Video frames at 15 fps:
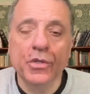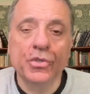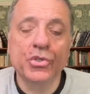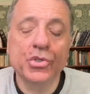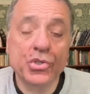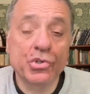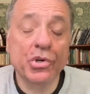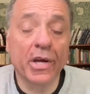
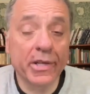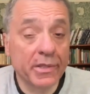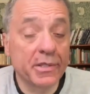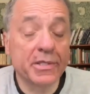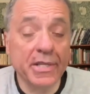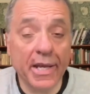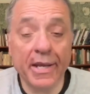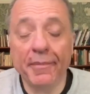to strike
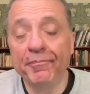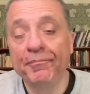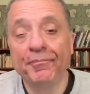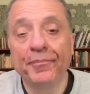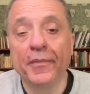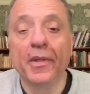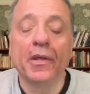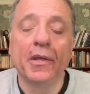the dam
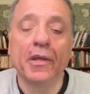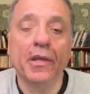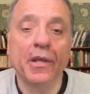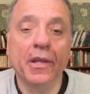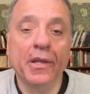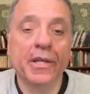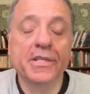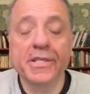
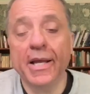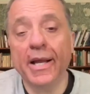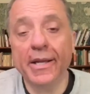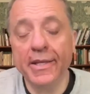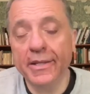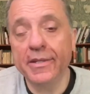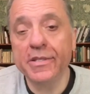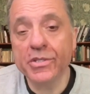in
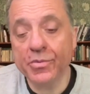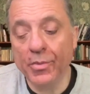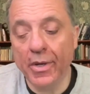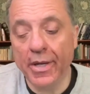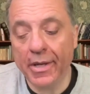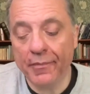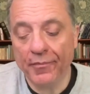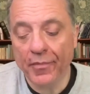exactly this
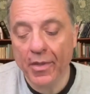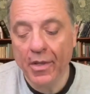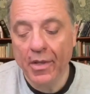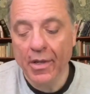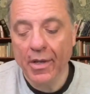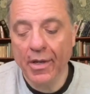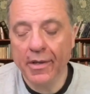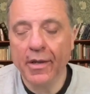way.
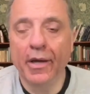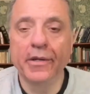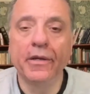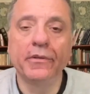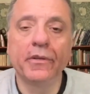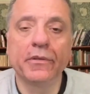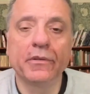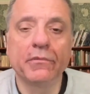And I
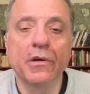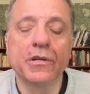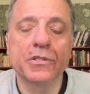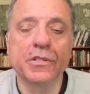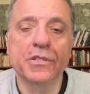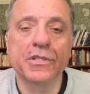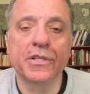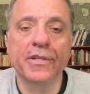know that the
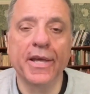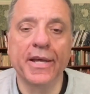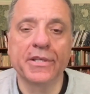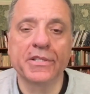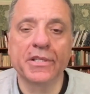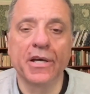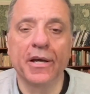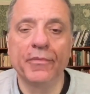Russians at
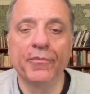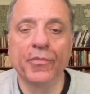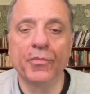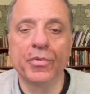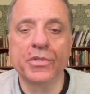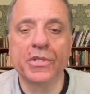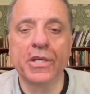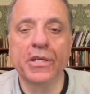that time
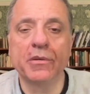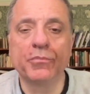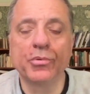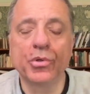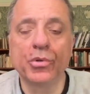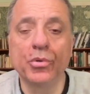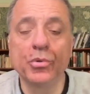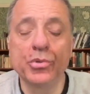were taking
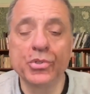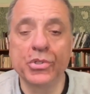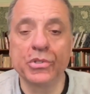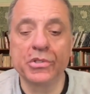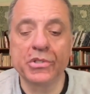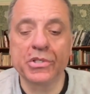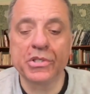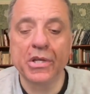
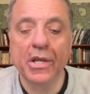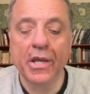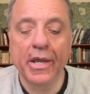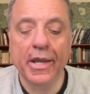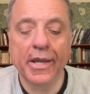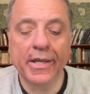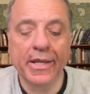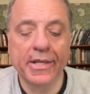precautions
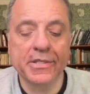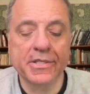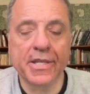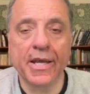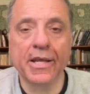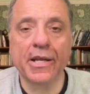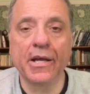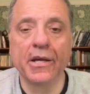against
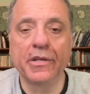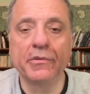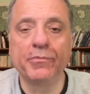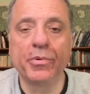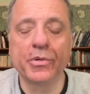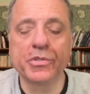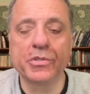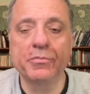that kind
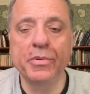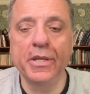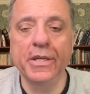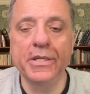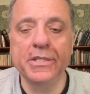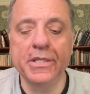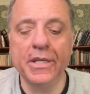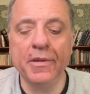of
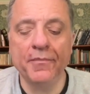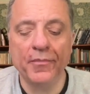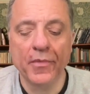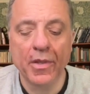possibility.